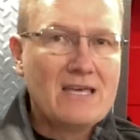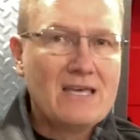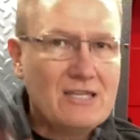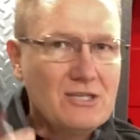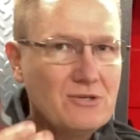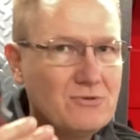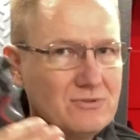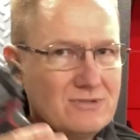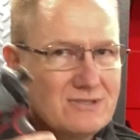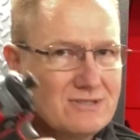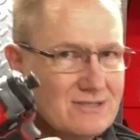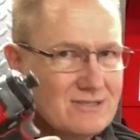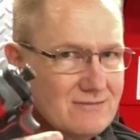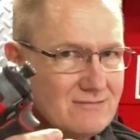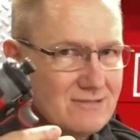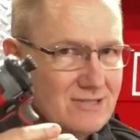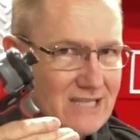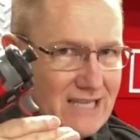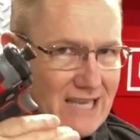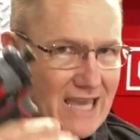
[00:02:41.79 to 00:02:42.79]
You
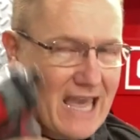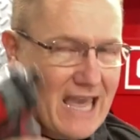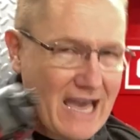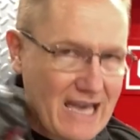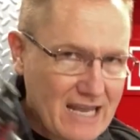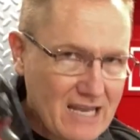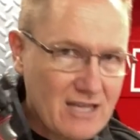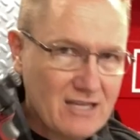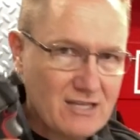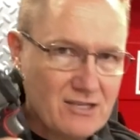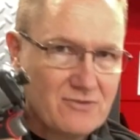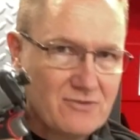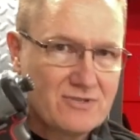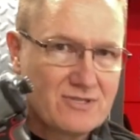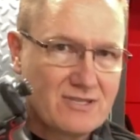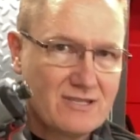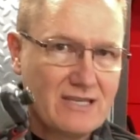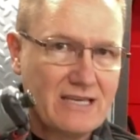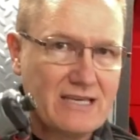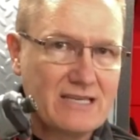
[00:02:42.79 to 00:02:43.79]
can use
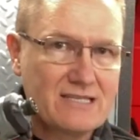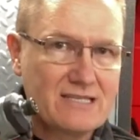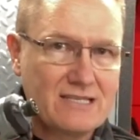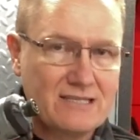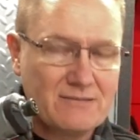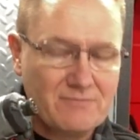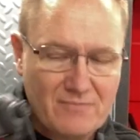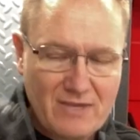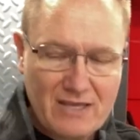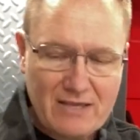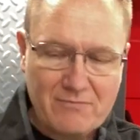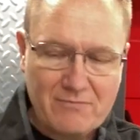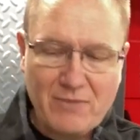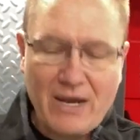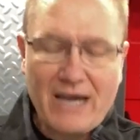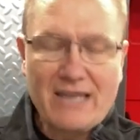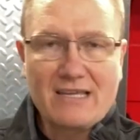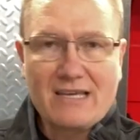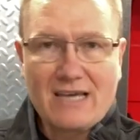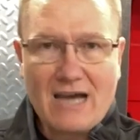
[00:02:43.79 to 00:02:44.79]
this and
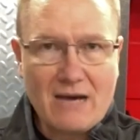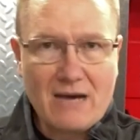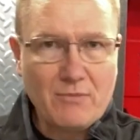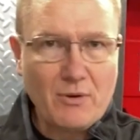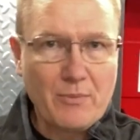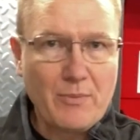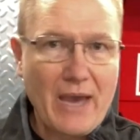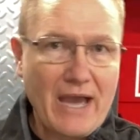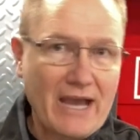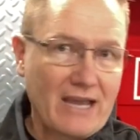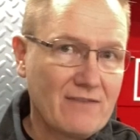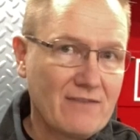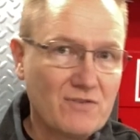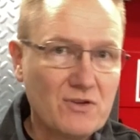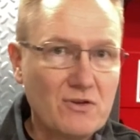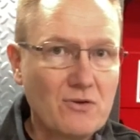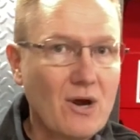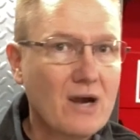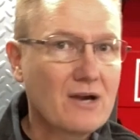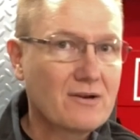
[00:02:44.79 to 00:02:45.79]
buy the combo pack if
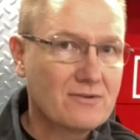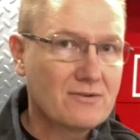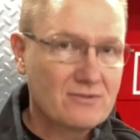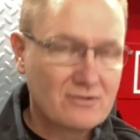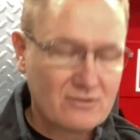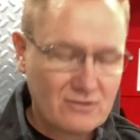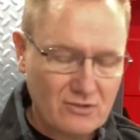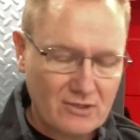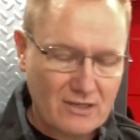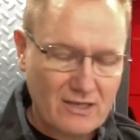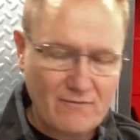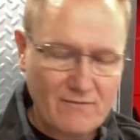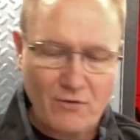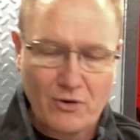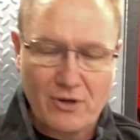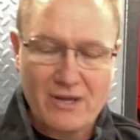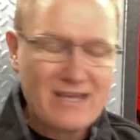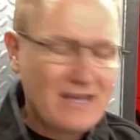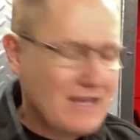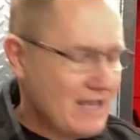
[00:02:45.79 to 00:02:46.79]
you are looking for it.